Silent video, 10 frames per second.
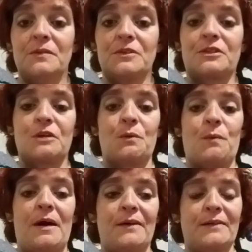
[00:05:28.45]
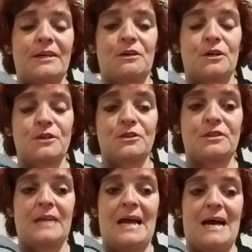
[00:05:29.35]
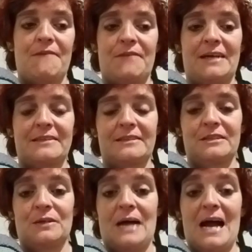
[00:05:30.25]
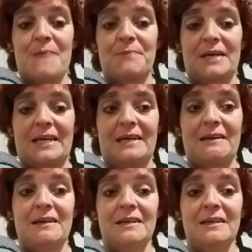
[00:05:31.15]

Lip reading: So while it hurts to have that still happening,